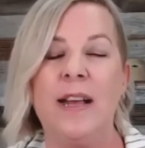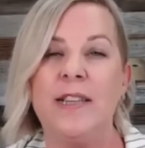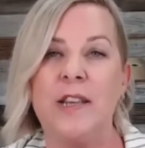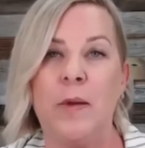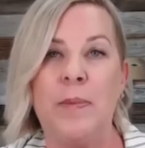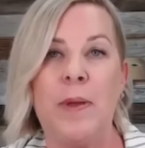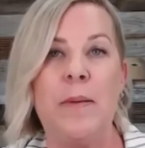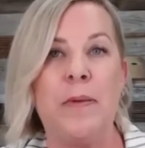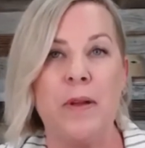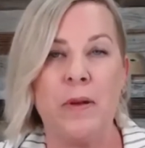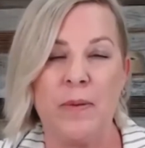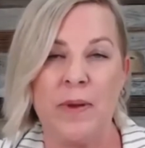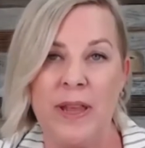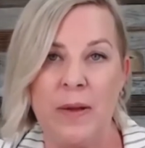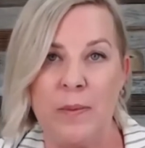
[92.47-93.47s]
So people are
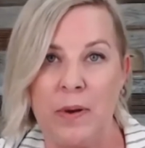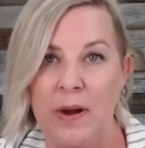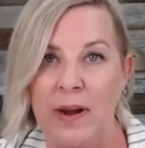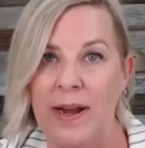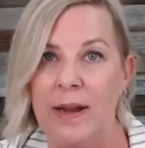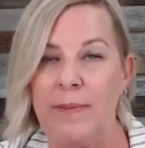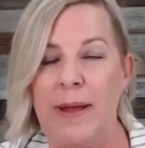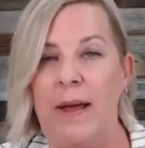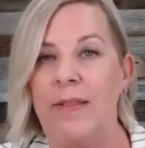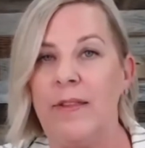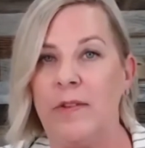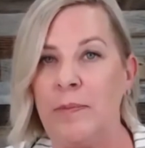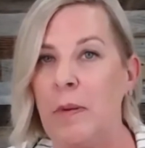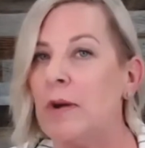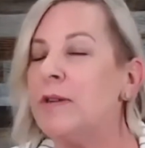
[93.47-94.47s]
really worried about
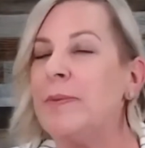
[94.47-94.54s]
those porch